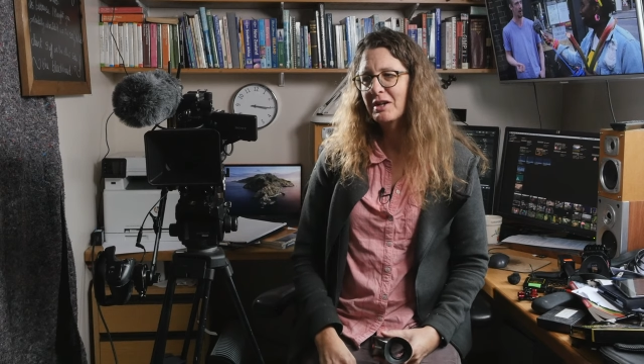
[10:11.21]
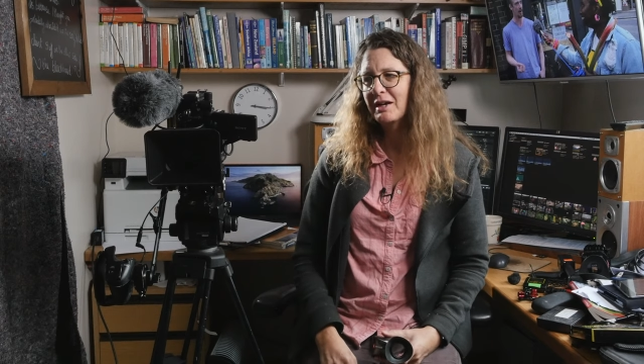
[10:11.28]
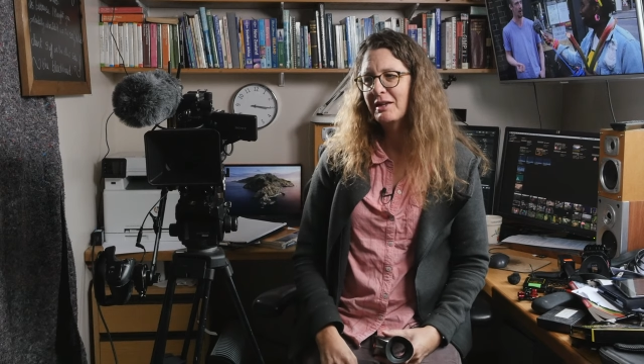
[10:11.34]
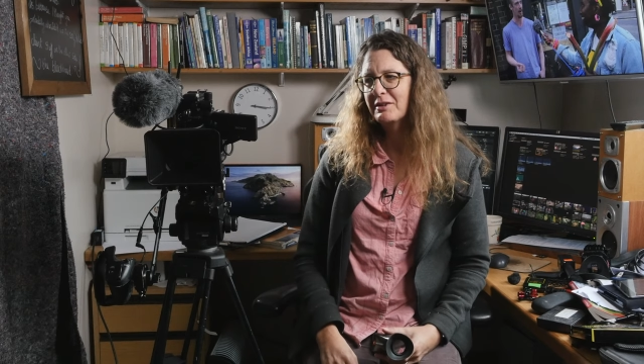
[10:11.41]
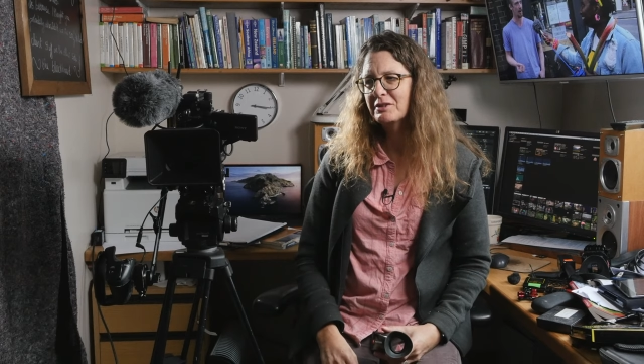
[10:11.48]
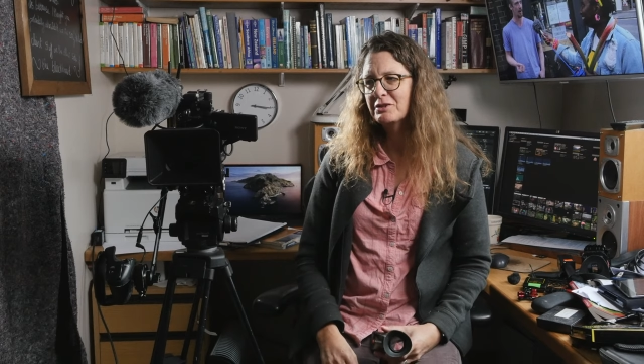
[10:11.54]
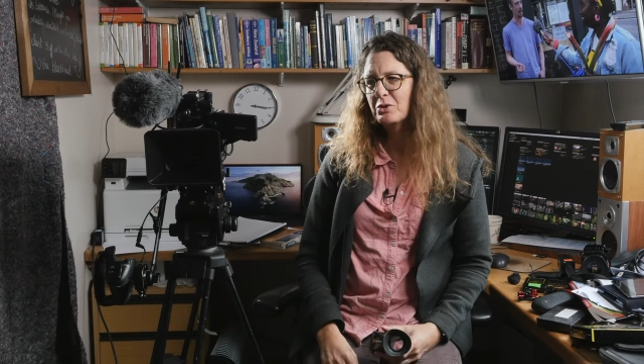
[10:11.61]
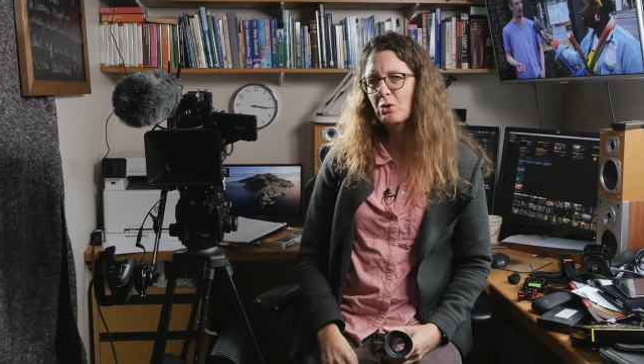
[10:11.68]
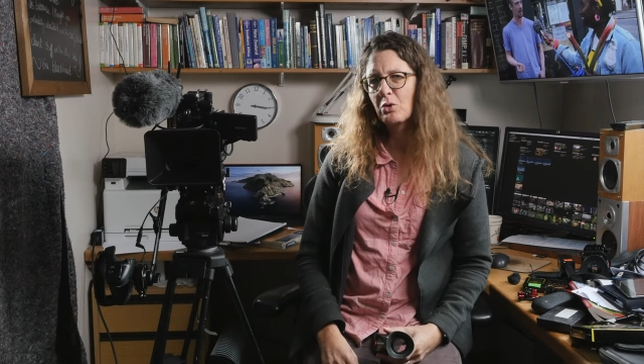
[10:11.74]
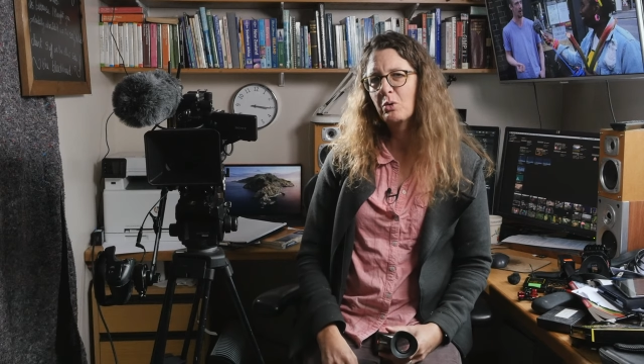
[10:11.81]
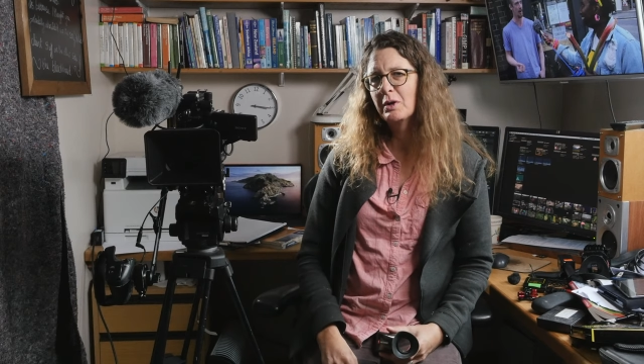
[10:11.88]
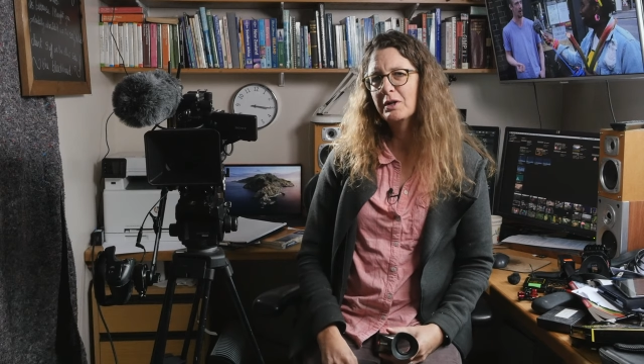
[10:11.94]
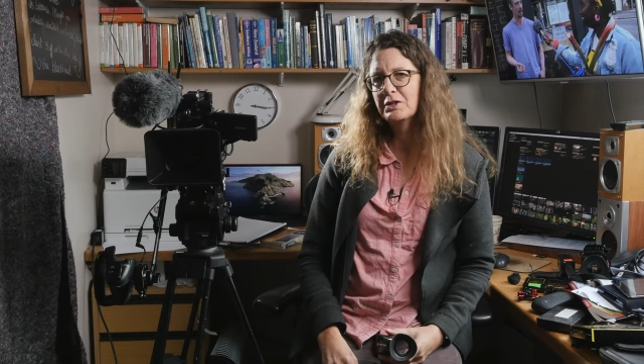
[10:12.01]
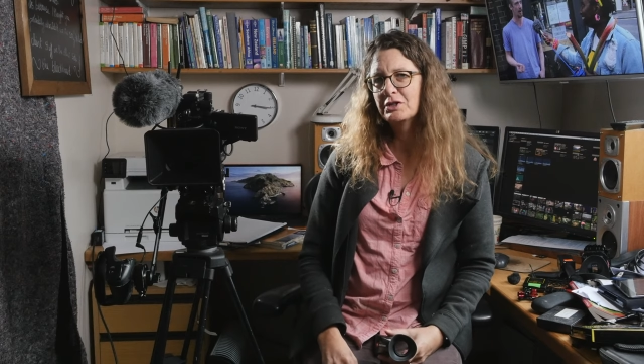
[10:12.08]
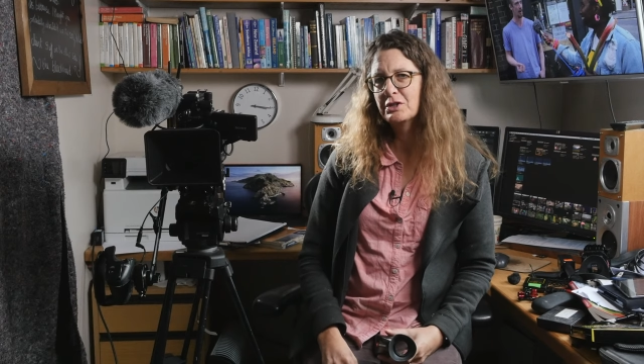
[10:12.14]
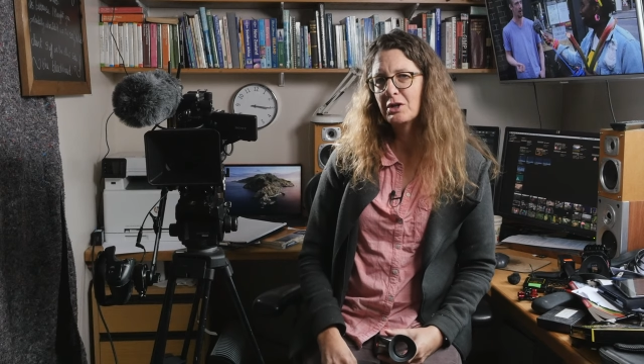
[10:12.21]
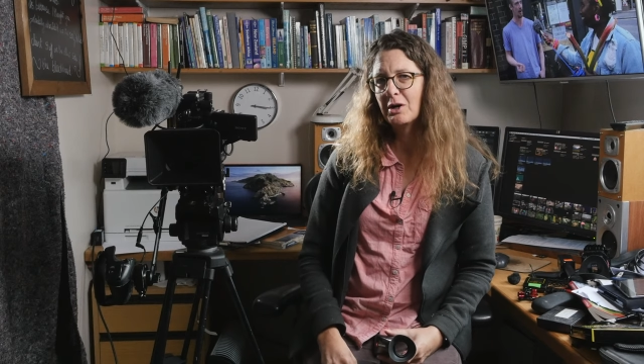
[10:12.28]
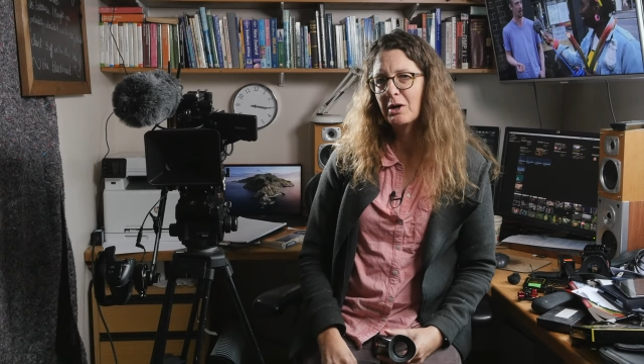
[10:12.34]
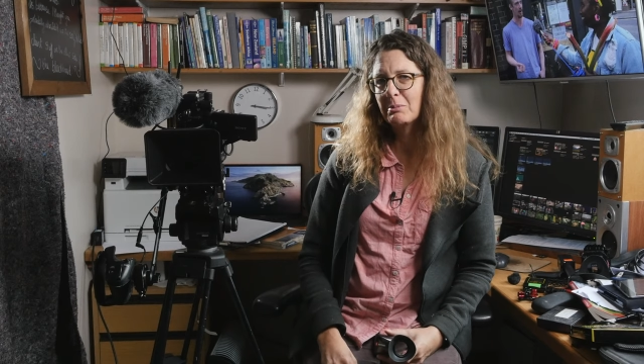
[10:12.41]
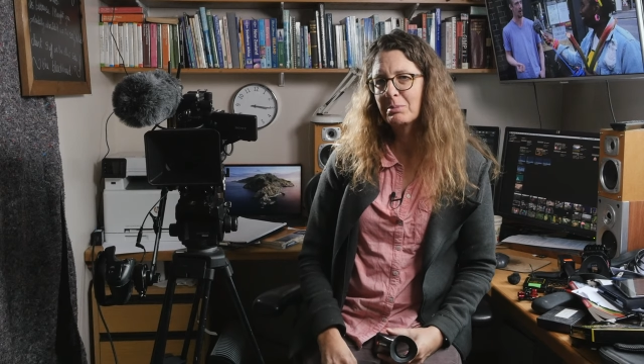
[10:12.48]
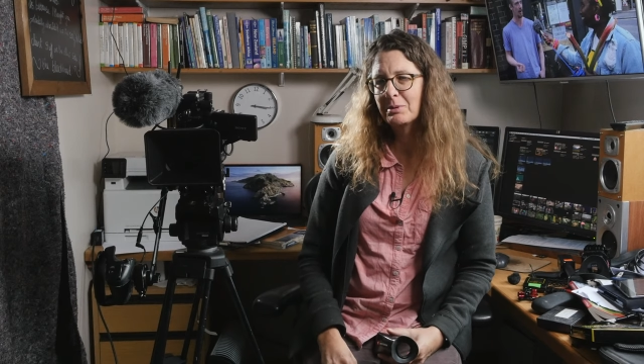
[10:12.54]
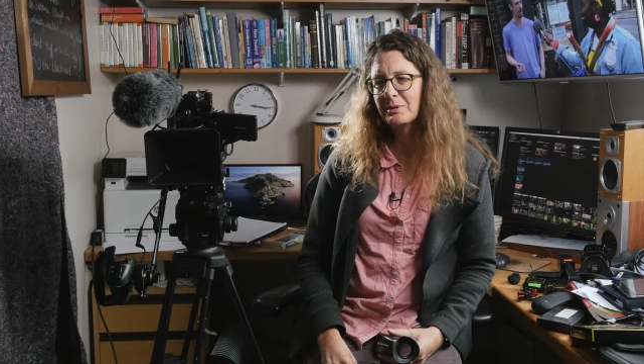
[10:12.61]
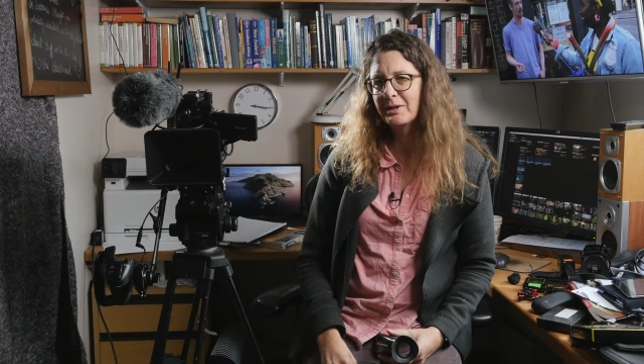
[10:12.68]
that's not quite sharp.